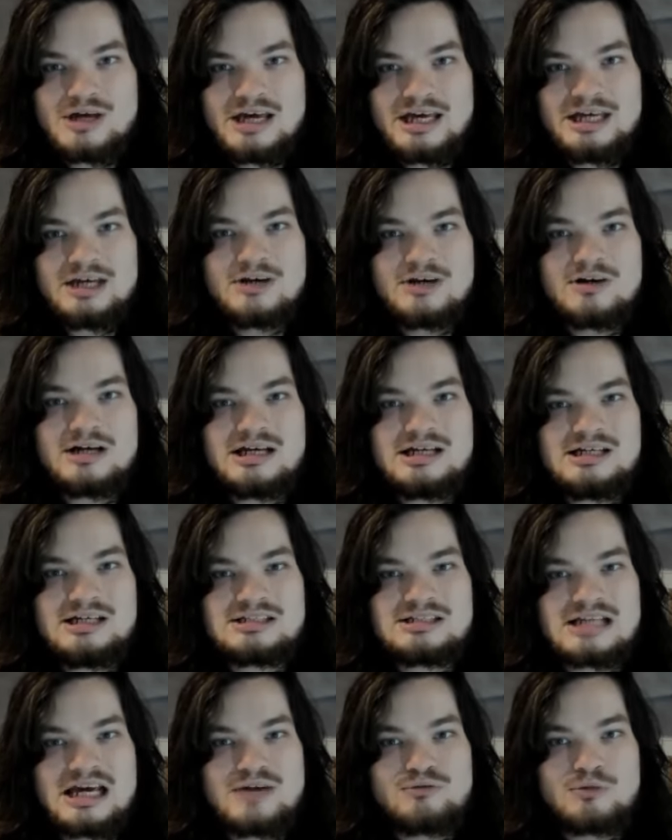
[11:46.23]
here
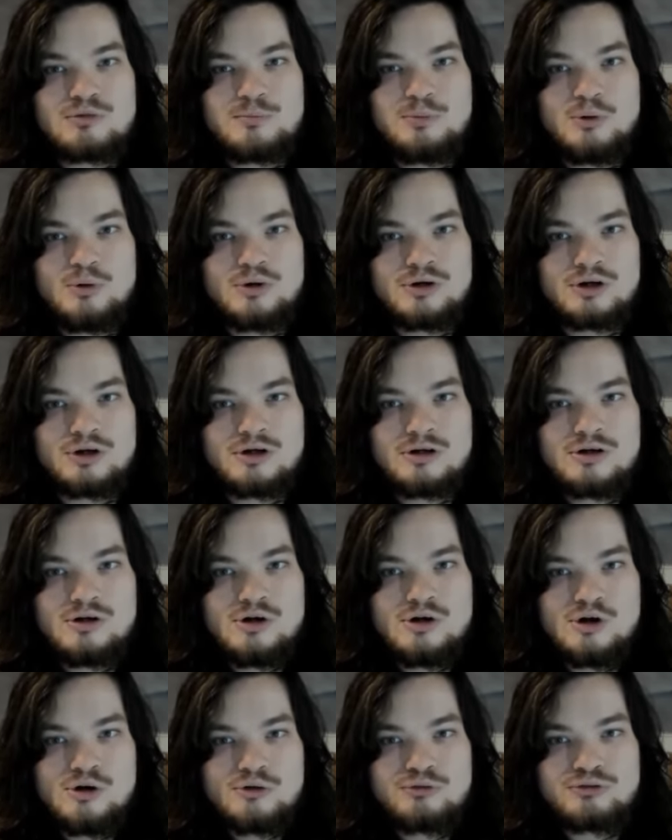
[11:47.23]
is a reporter
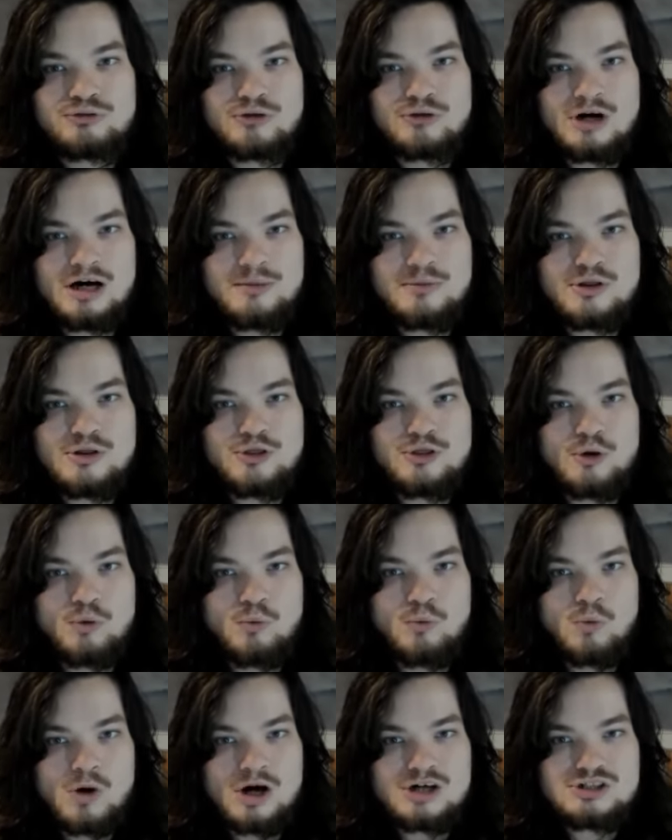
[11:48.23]
from the
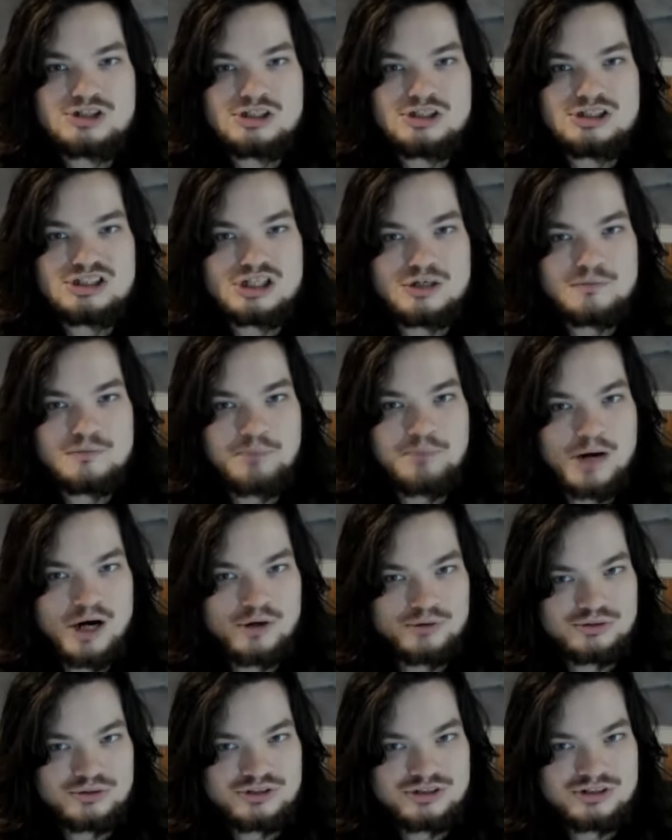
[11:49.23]
Washington
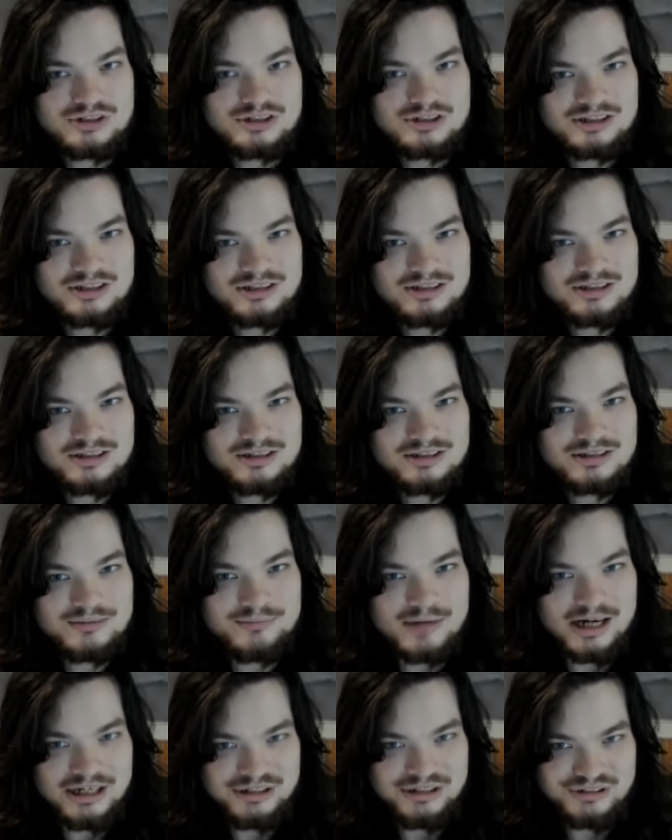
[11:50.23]
Post,
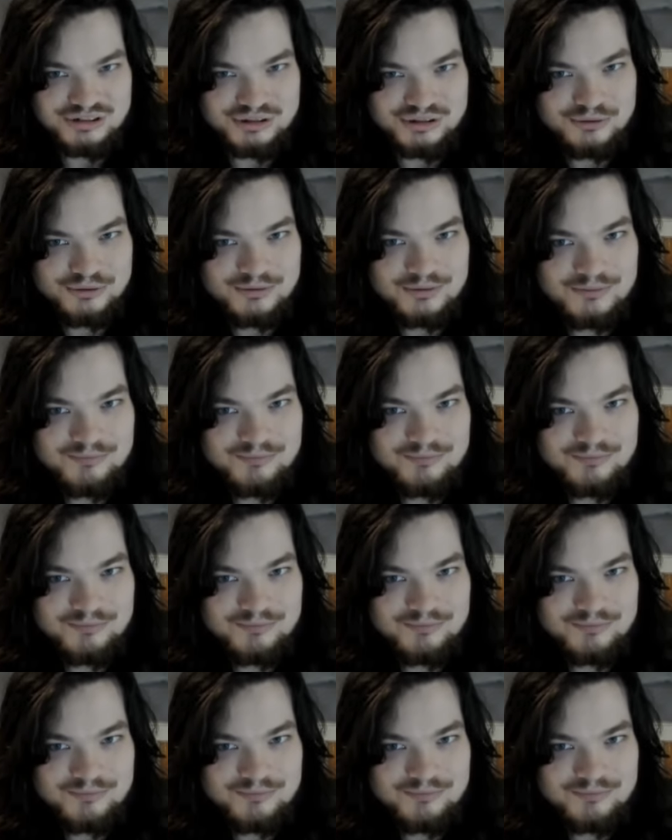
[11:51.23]
mind you.